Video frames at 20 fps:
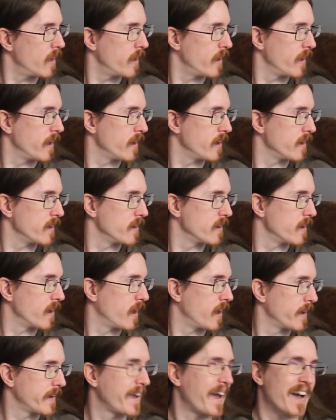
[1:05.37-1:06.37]

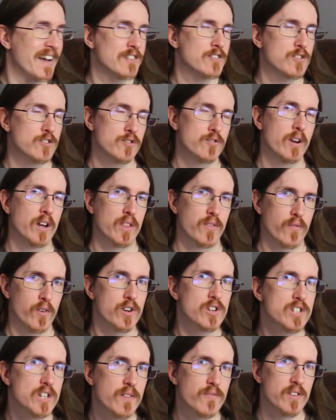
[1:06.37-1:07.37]
a cask strength
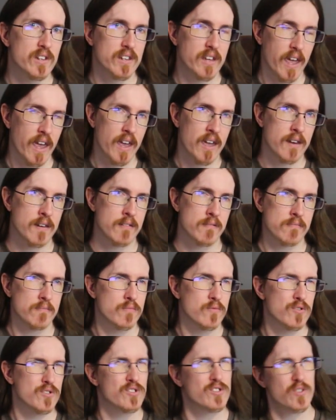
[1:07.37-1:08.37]
version of the 10,
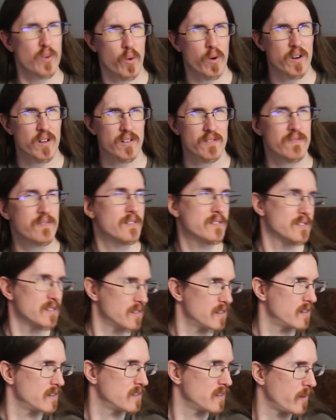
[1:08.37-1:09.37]
sort of. It's a
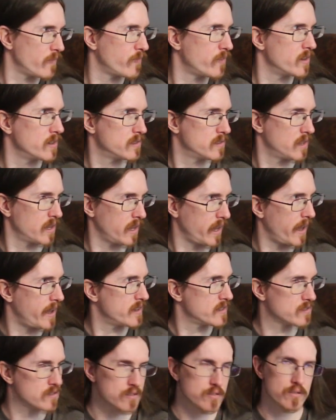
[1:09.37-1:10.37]
little different. The
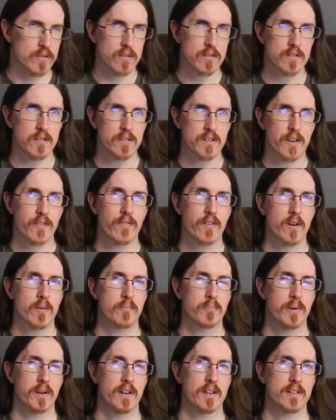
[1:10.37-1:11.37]
casks are a little
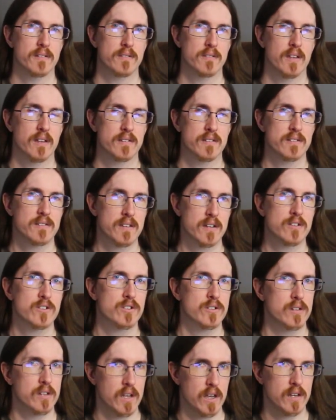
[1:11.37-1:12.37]
different, but it's
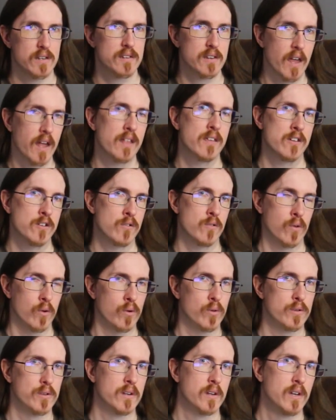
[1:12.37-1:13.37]
essentially
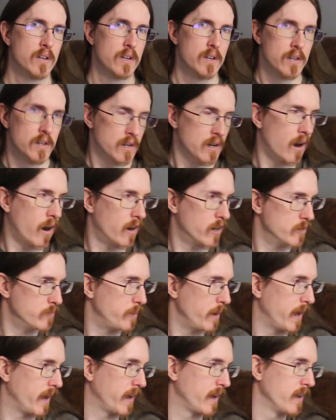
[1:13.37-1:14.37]
10-year-old
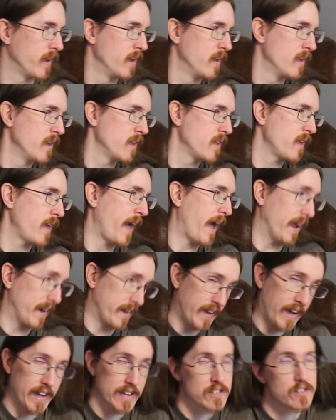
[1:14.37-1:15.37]
Ardbeg at
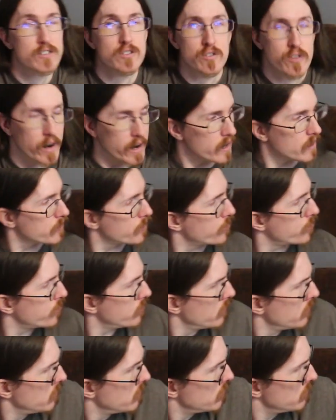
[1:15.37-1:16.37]
cask
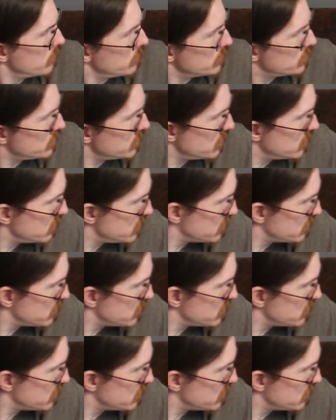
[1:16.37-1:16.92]
strength, which in